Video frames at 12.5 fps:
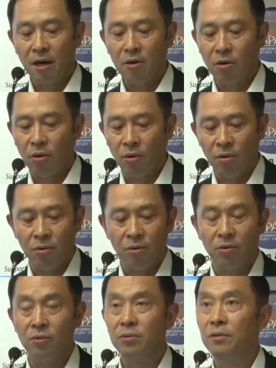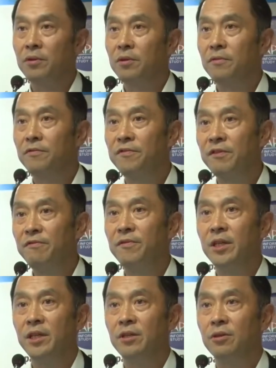are all
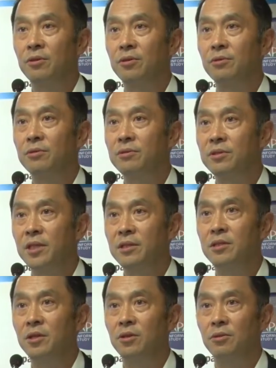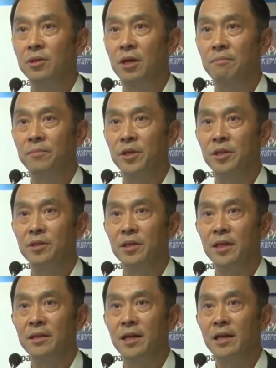50-year-old, 60-year-old companies,
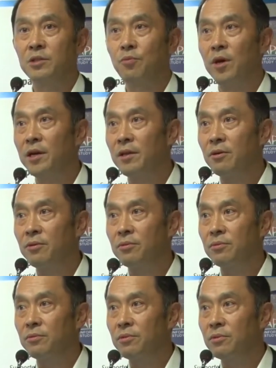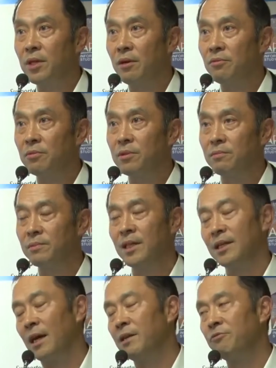and that's why they're they're.
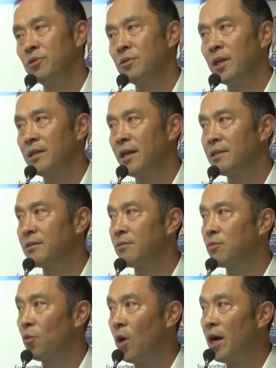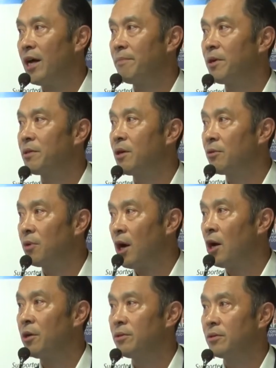I wouldn't say that's why, but they're
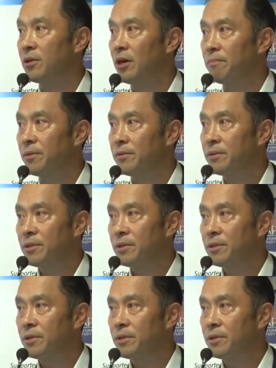on the top.